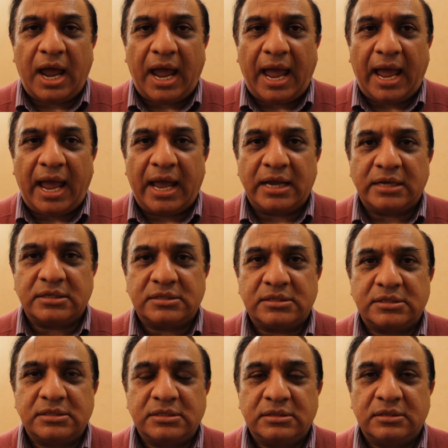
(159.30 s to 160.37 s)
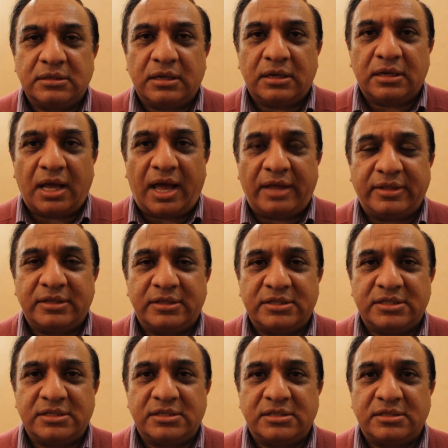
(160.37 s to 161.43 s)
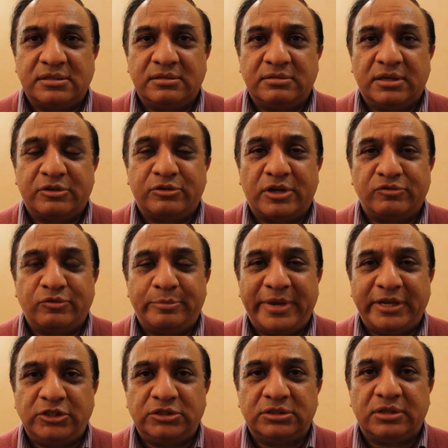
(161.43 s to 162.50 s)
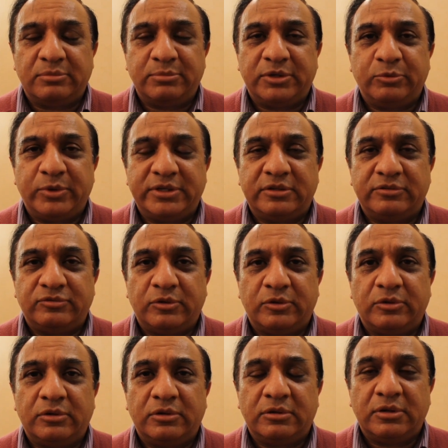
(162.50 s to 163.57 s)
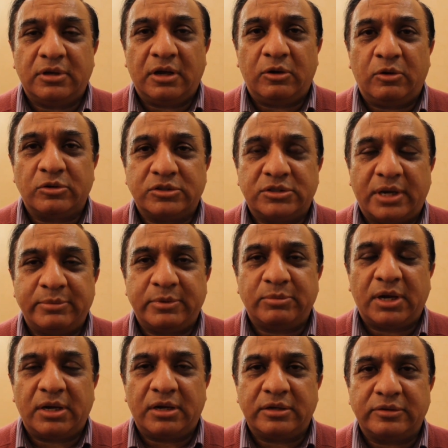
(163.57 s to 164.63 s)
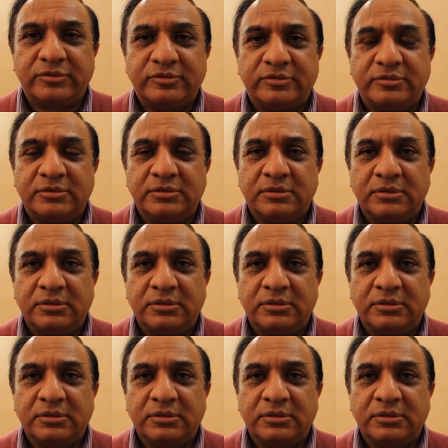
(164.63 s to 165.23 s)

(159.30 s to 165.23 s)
and I think this is a transformation I've been waiting for a long time in my life.